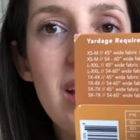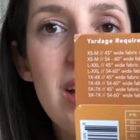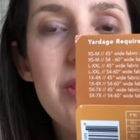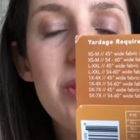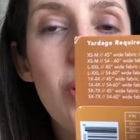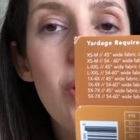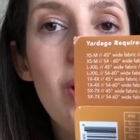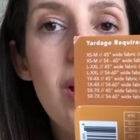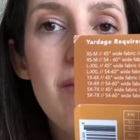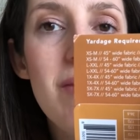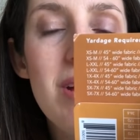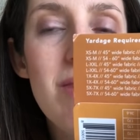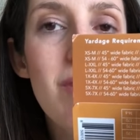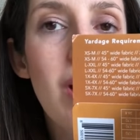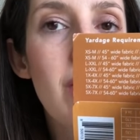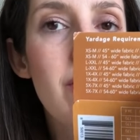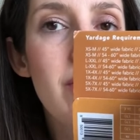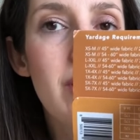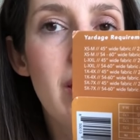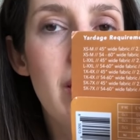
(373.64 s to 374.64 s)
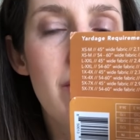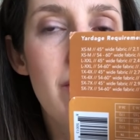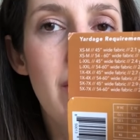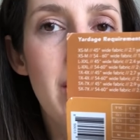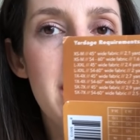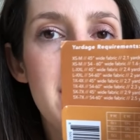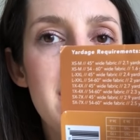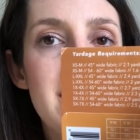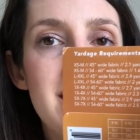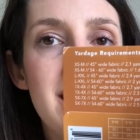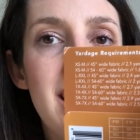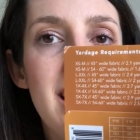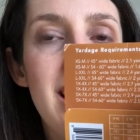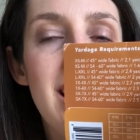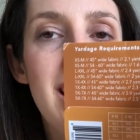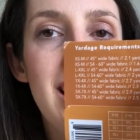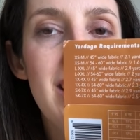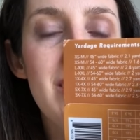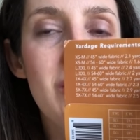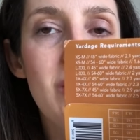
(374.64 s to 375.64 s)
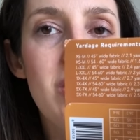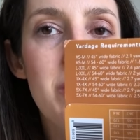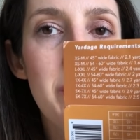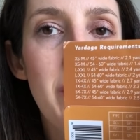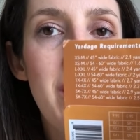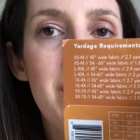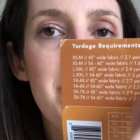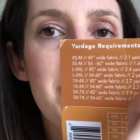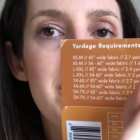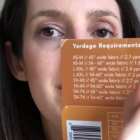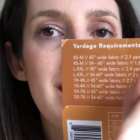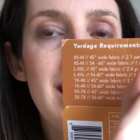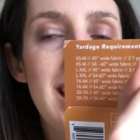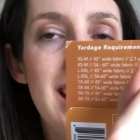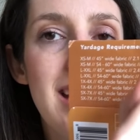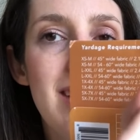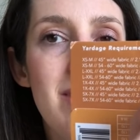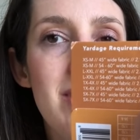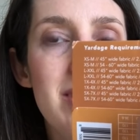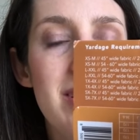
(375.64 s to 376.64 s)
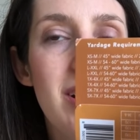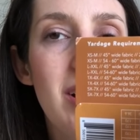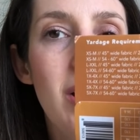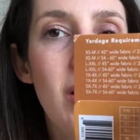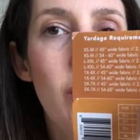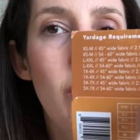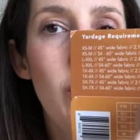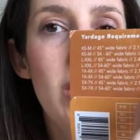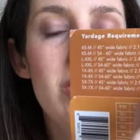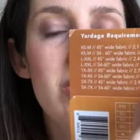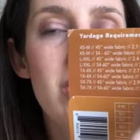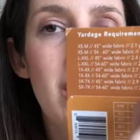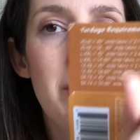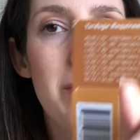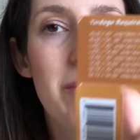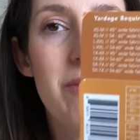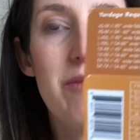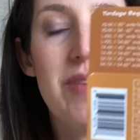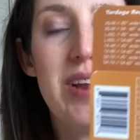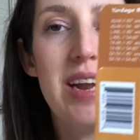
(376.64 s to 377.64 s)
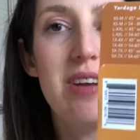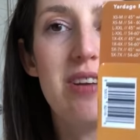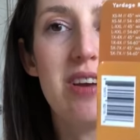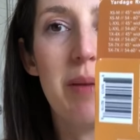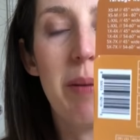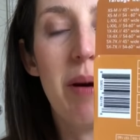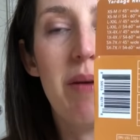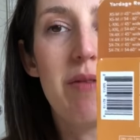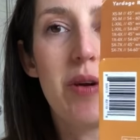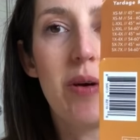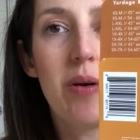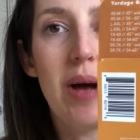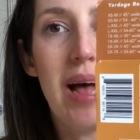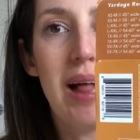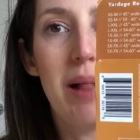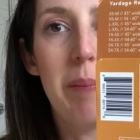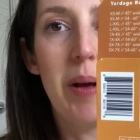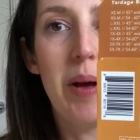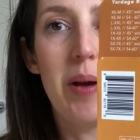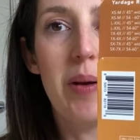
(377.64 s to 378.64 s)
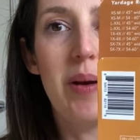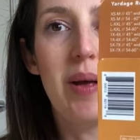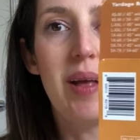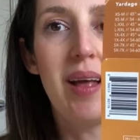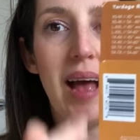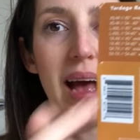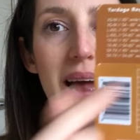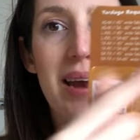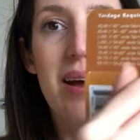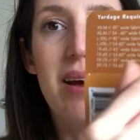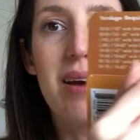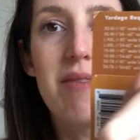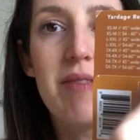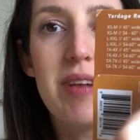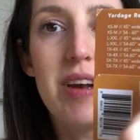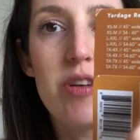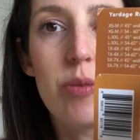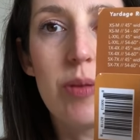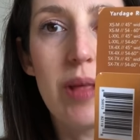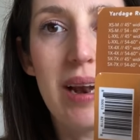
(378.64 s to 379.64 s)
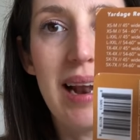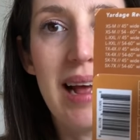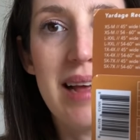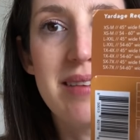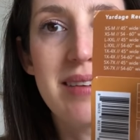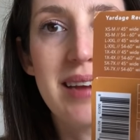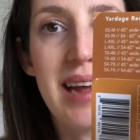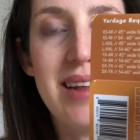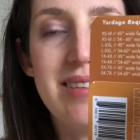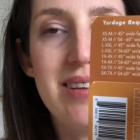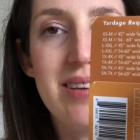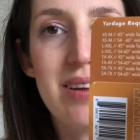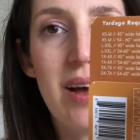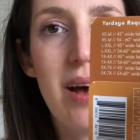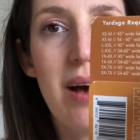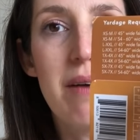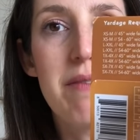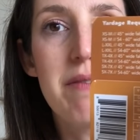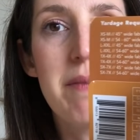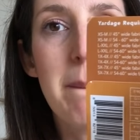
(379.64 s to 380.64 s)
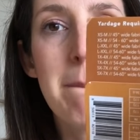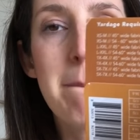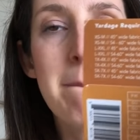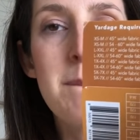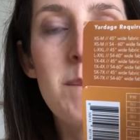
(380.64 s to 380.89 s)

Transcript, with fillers: It's got a lovely ruffle at the front. It's got these puff sleeves which um, finish above your elbow and uh, finish with an elasticated cuff